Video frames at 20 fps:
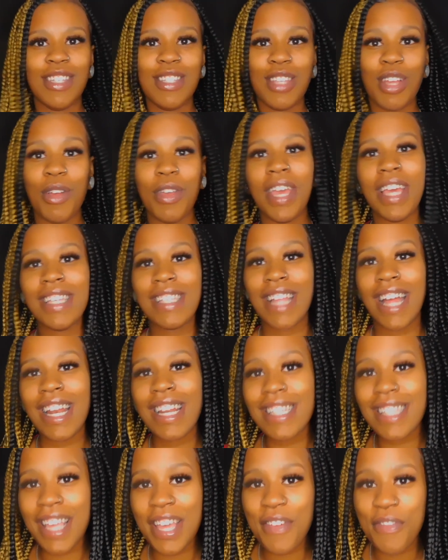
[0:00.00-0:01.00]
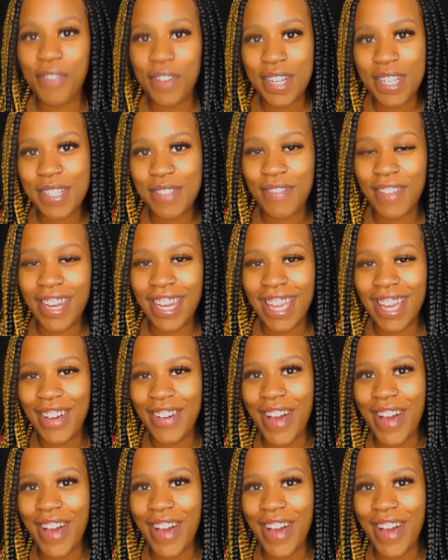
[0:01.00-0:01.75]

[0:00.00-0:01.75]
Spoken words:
So yes, that is it for this video.